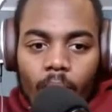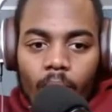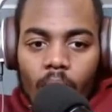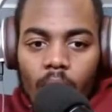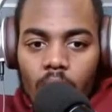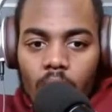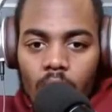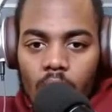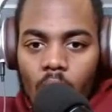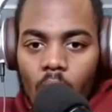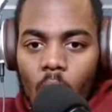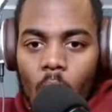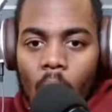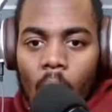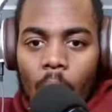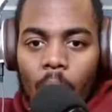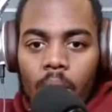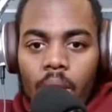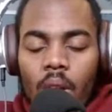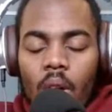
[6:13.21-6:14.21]
so
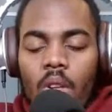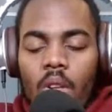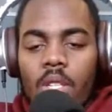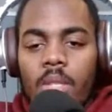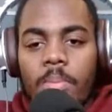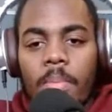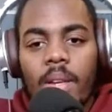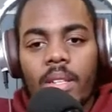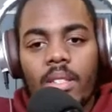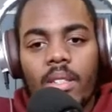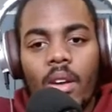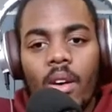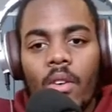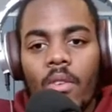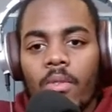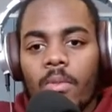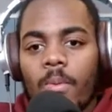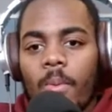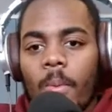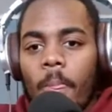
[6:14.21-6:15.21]
I would notice
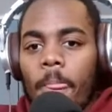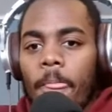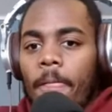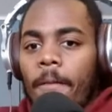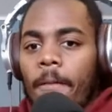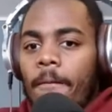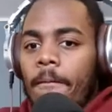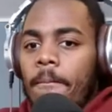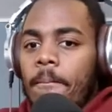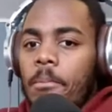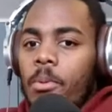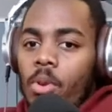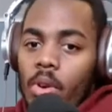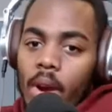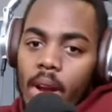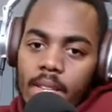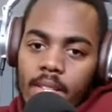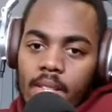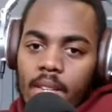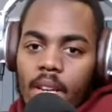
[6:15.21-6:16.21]
myself
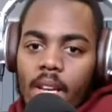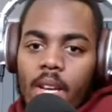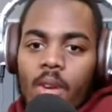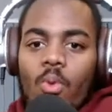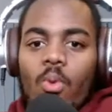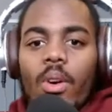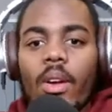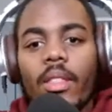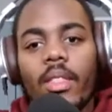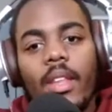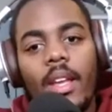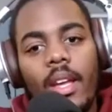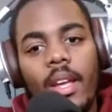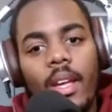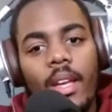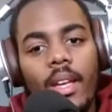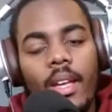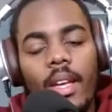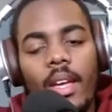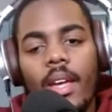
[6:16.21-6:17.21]
progressing in one
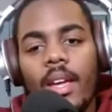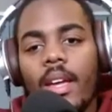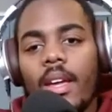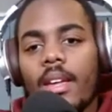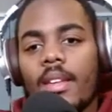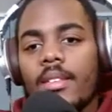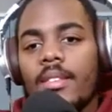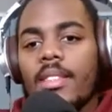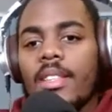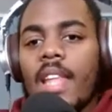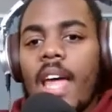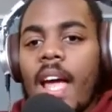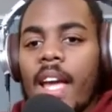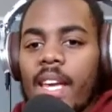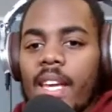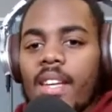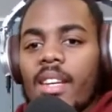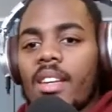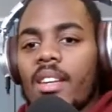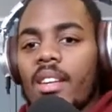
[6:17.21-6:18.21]
thing and
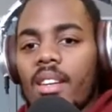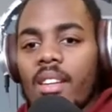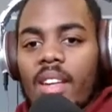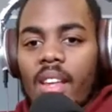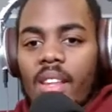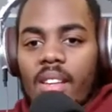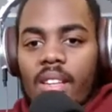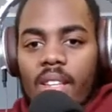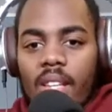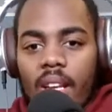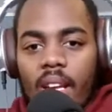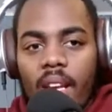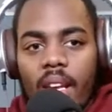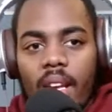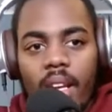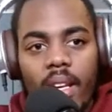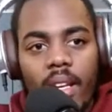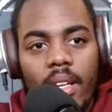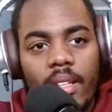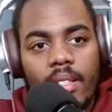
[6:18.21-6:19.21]
slacking in another thing
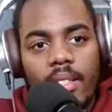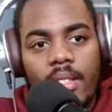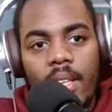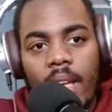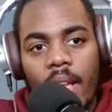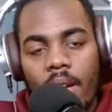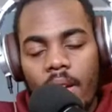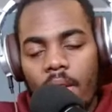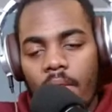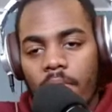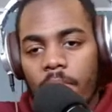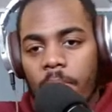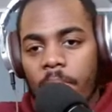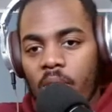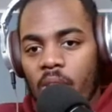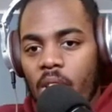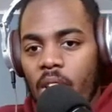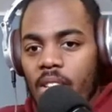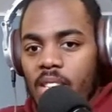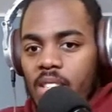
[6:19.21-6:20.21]
instead of
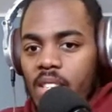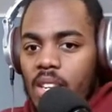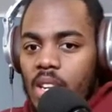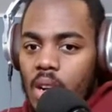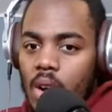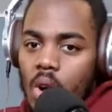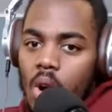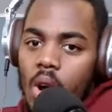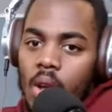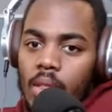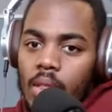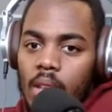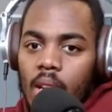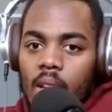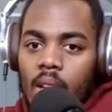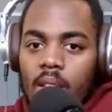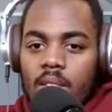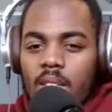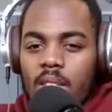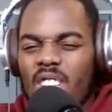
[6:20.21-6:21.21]
progressing in all
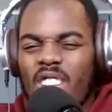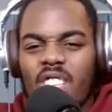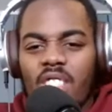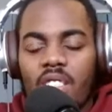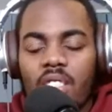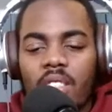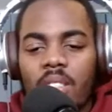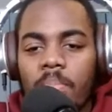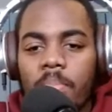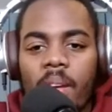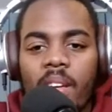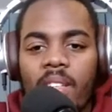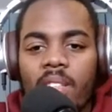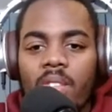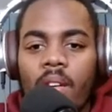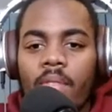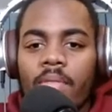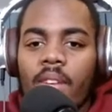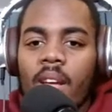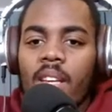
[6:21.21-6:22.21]
things. And that's just based
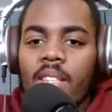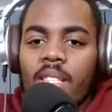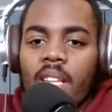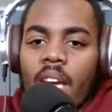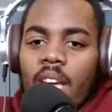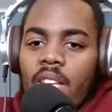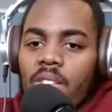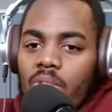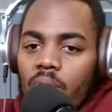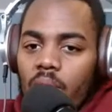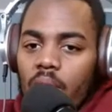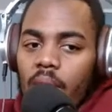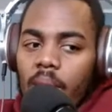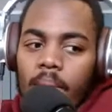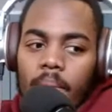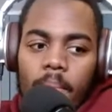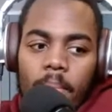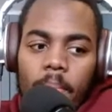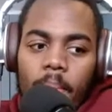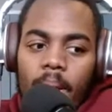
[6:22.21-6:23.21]
off not scheduling,
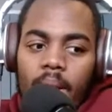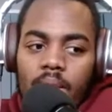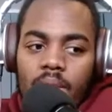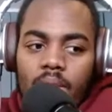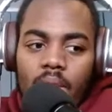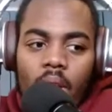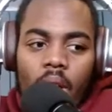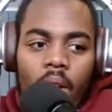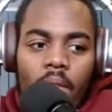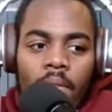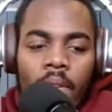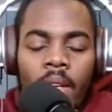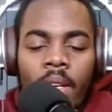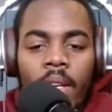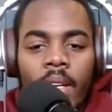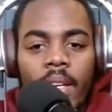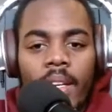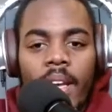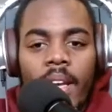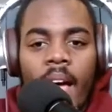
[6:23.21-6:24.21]
based off
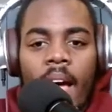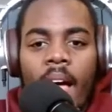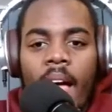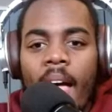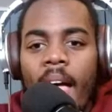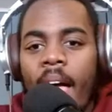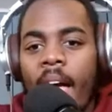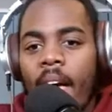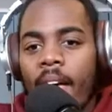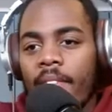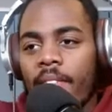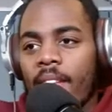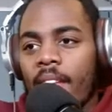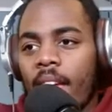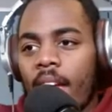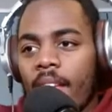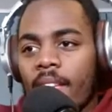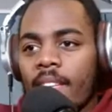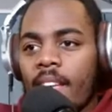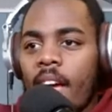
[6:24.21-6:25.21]
not having
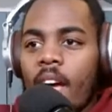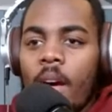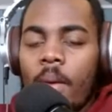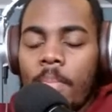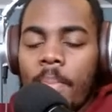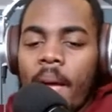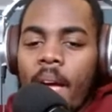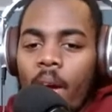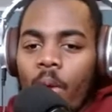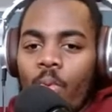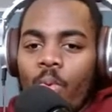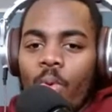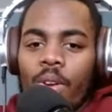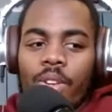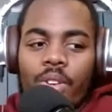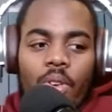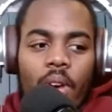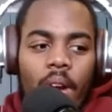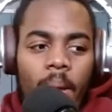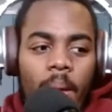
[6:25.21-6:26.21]
that down pack where
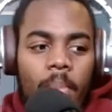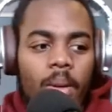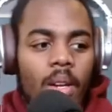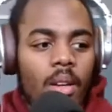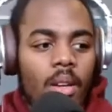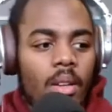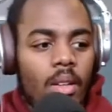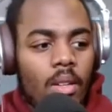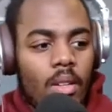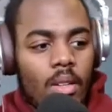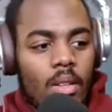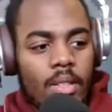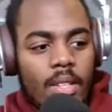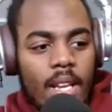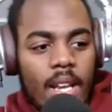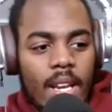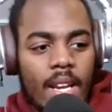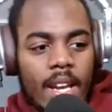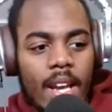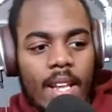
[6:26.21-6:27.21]
you're able to
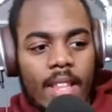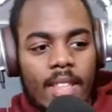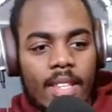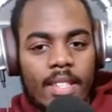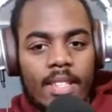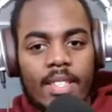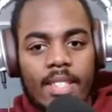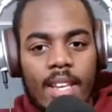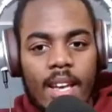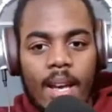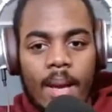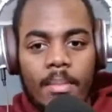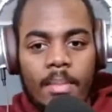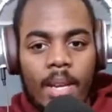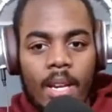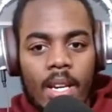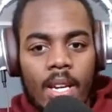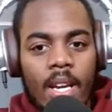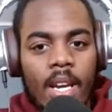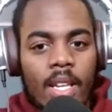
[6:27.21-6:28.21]
dedicate this time,
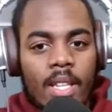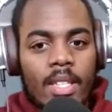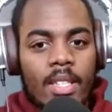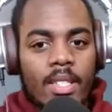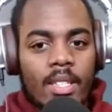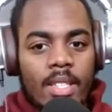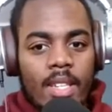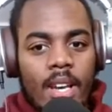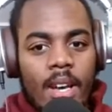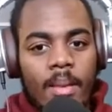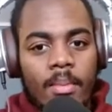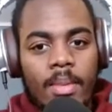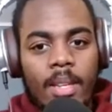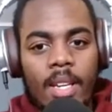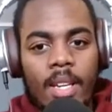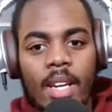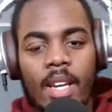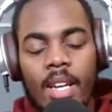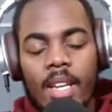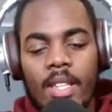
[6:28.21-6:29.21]
dedicate this time,
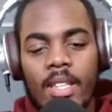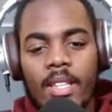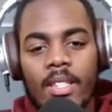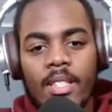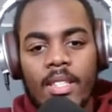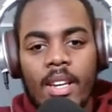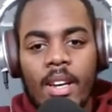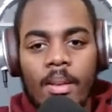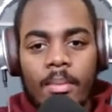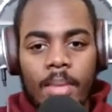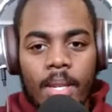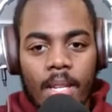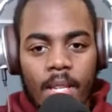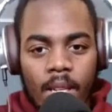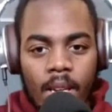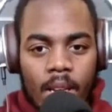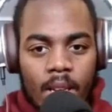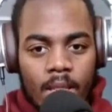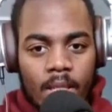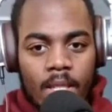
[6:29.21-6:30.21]
dedicate this time,
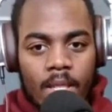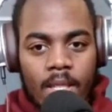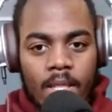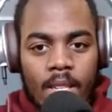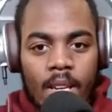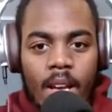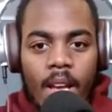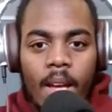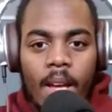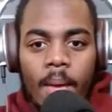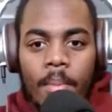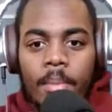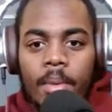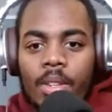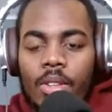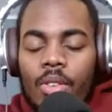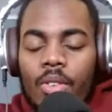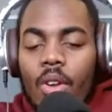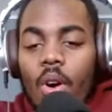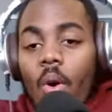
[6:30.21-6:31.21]
dedicate this time,
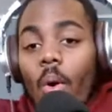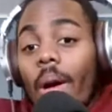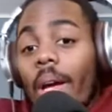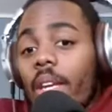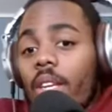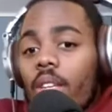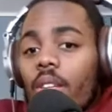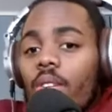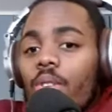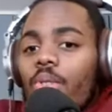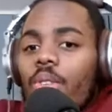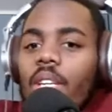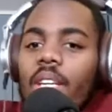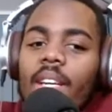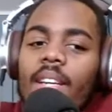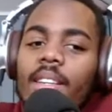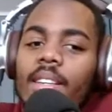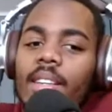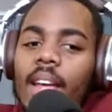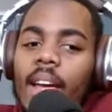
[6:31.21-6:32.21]
and you
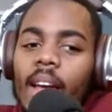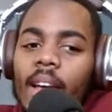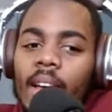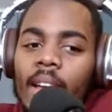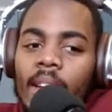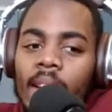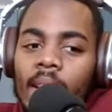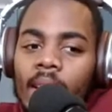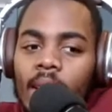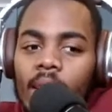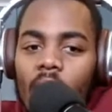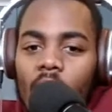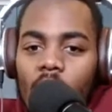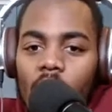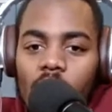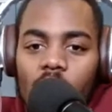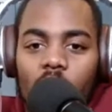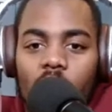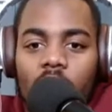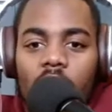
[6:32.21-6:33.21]
need that.
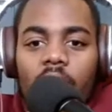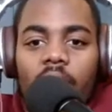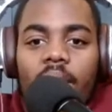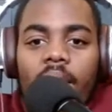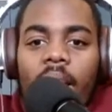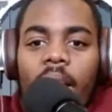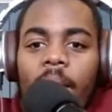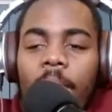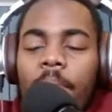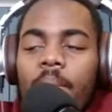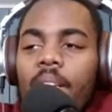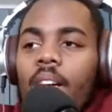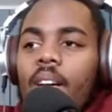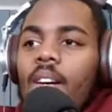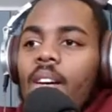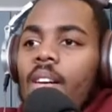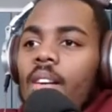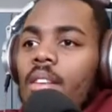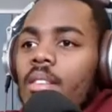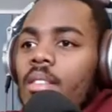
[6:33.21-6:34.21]
You need that
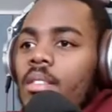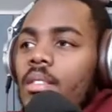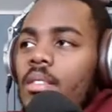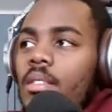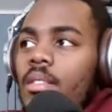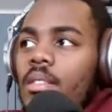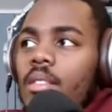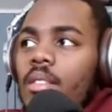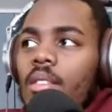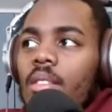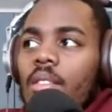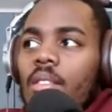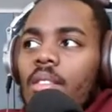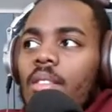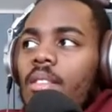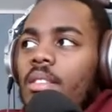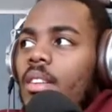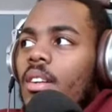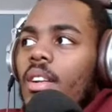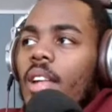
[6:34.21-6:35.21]
because
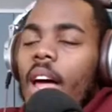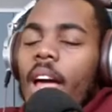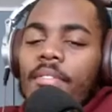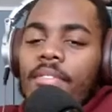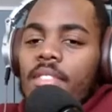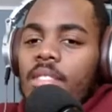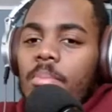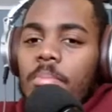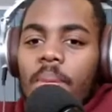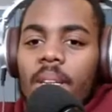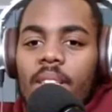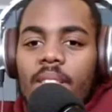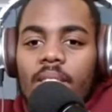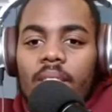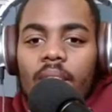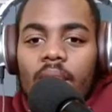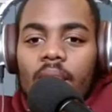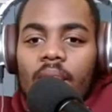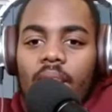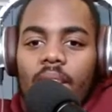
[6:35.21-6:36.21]
your life is
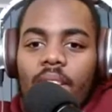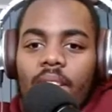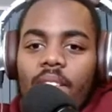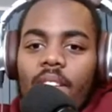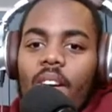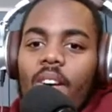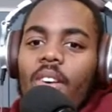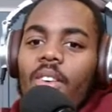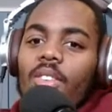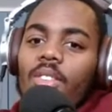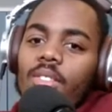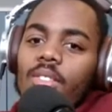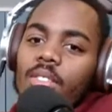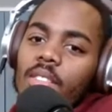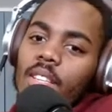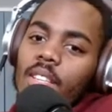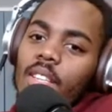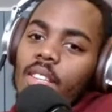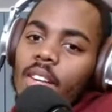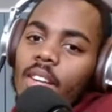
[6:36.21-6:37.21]
busy, and
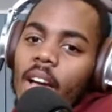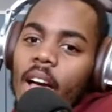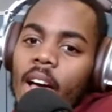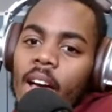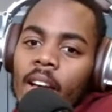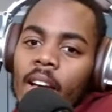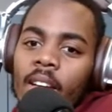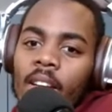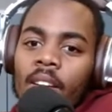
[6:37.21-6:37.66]
then you got,